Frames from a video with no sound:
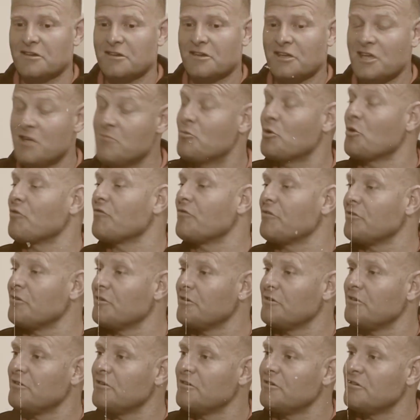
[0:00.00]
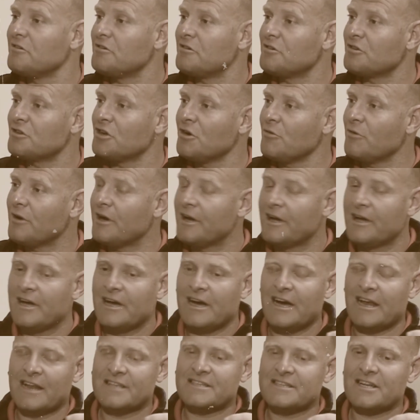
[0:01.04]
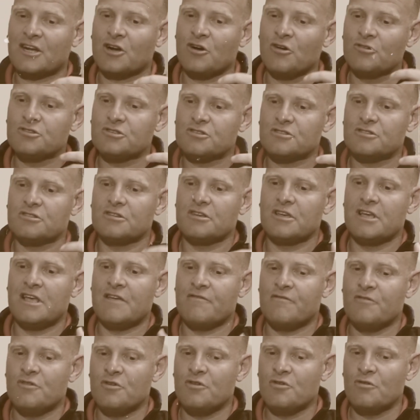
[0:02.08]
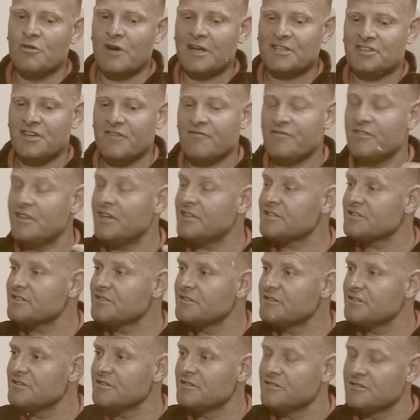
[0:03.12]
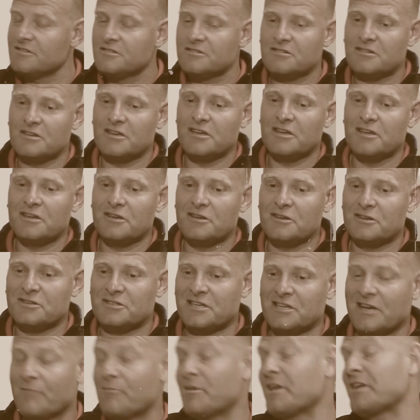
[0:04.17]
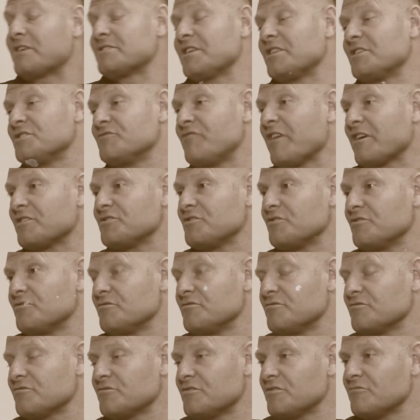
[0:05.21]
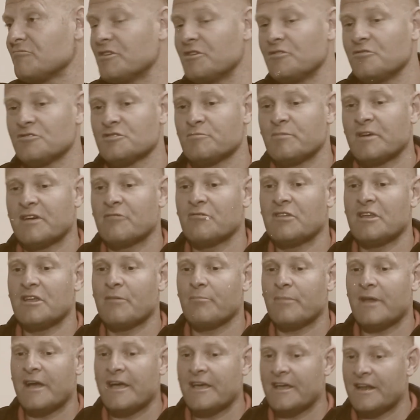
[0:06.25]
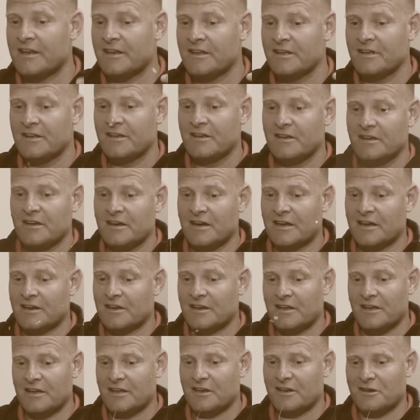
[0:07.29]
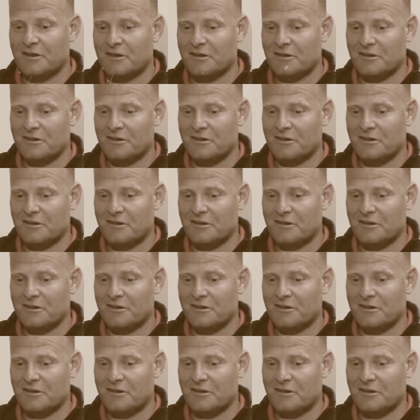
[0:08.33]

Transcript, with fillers: he improved, you know. And as a coach, if you achieve this, uh, it's a big satisfaction. Uh, when you speak with a player and, and, and